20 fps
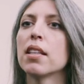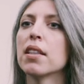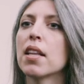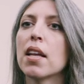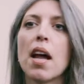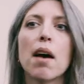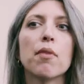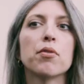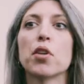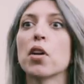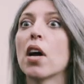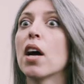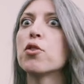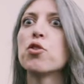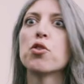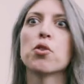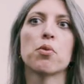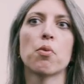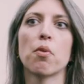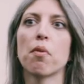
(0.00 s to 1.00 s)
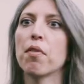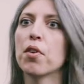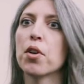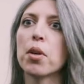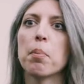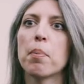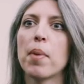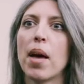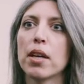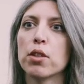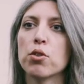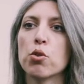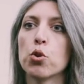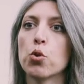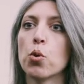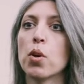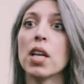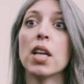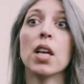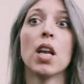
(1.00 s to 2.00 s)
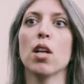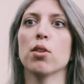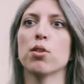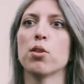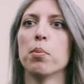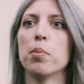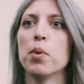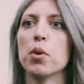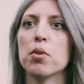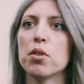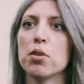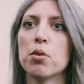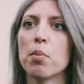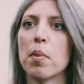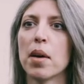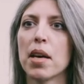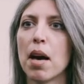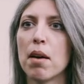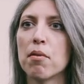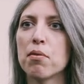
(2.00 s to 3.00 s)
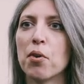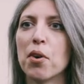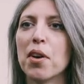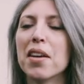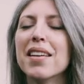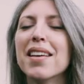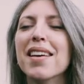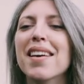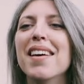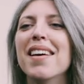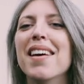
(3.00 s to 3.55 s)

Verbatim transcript: and then after I just reverted back to shooting lots of beauty to make up for it.